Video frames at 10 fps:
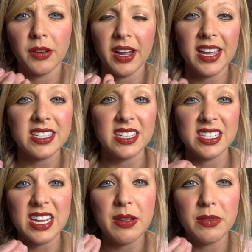I guess a
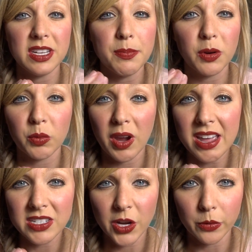deeper
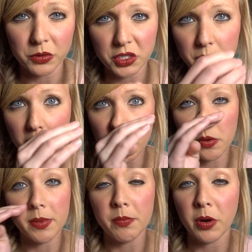red tone to it
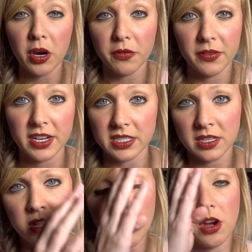would be
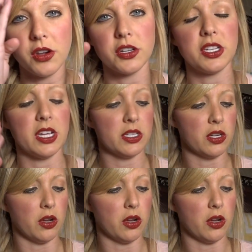perfect on your skin